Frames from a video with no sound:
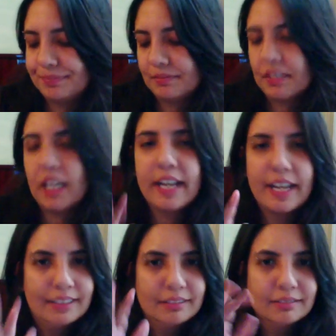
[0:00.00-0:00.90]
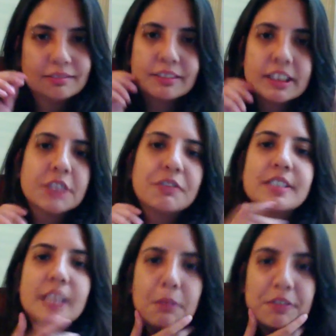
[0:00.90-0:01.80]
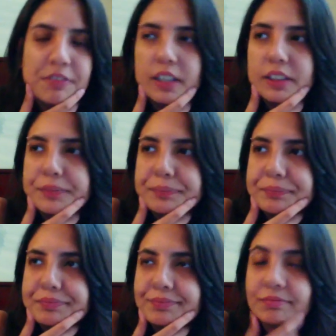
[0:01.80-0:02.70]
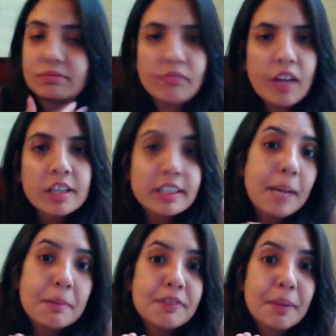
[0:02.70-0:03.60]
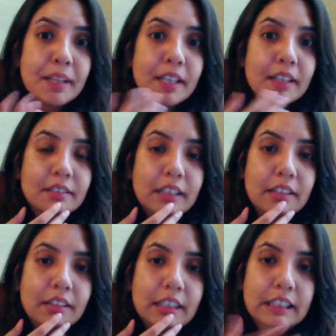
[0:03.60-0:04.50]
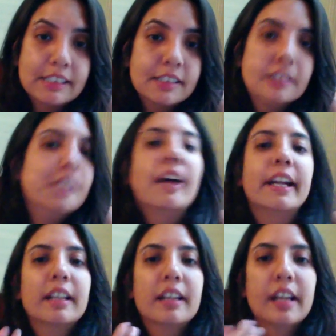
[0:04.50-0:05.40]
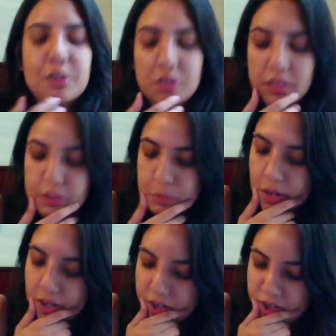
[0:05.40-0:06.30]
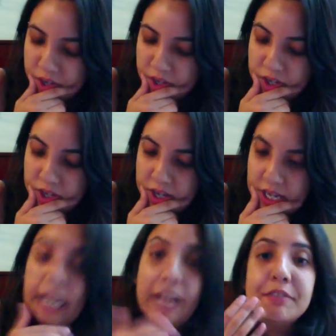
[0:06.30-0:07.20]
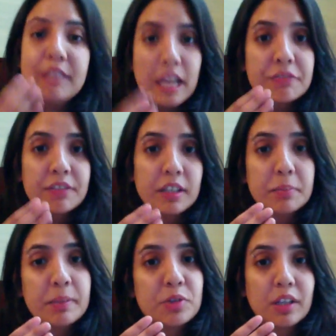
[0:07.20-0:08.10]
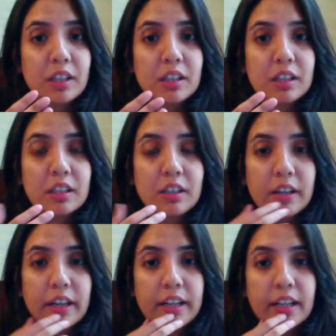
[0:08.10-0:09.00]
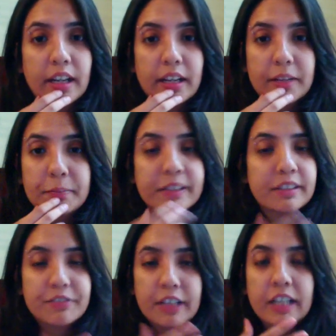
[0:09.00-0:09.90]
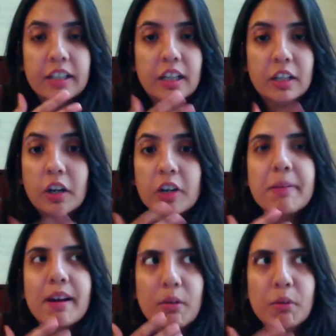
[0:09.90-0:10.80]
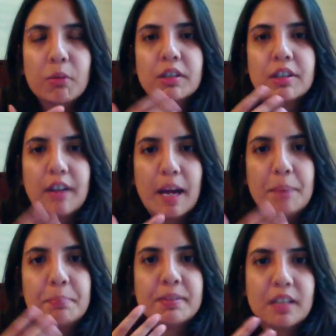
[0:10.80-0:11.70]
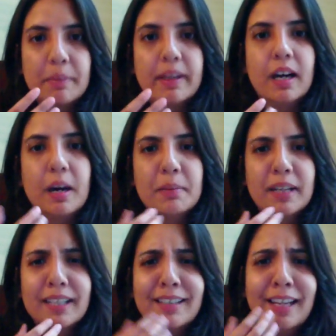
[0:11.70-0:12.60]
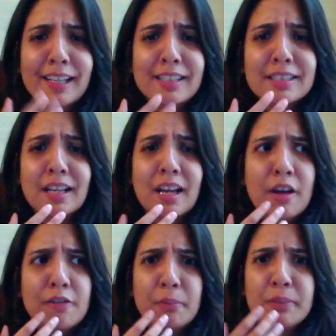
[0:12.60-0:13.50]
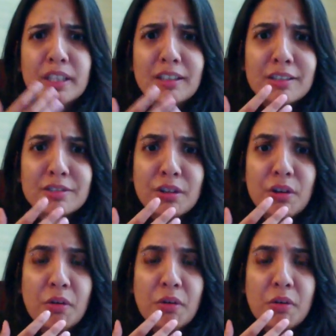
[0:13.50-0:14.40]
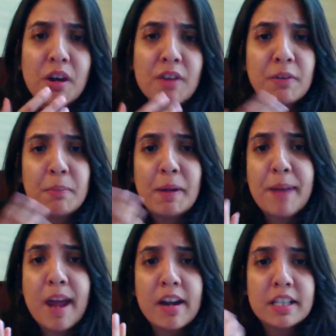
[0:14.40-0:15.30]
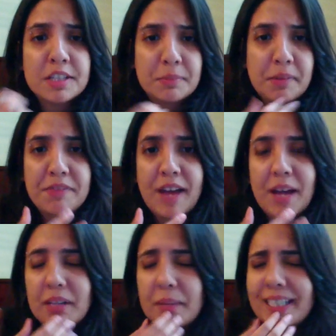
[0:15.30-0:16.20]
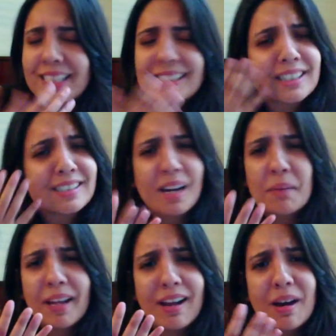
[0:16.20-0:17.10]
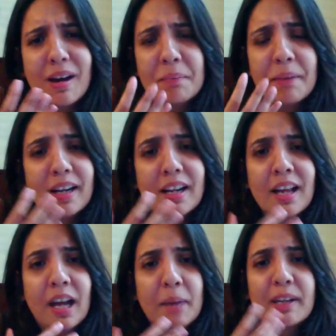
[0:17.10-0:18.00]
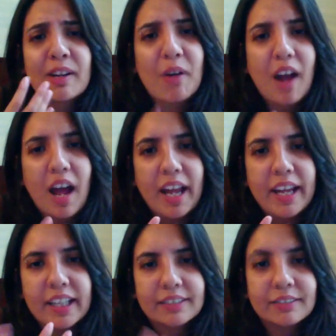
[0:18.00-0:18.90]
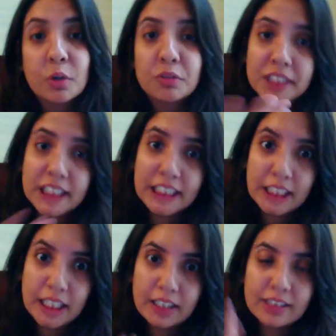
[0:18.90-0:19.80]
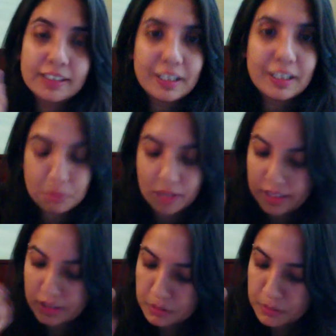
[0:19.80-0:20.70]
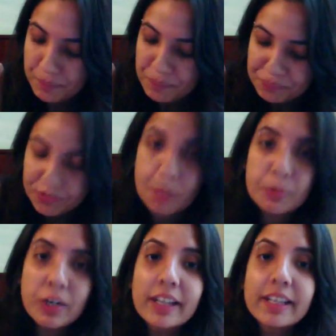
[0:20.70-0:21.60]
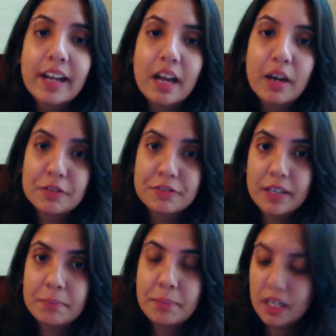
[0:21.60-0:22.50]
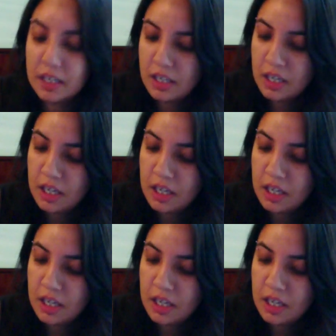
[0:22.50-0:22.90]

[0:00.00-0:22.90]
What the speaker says: Again, this is for some of us. Because I'm a feminine in this divine connection as well. And I've definitely been triggered, all right? And I've been feeling a lot of my old crap is coming up, like things from years ago, from my parents, from my family. I mean, it's just coming up. And I've been crying and overeating, because that's what I do. So I'm trying to get out of it. But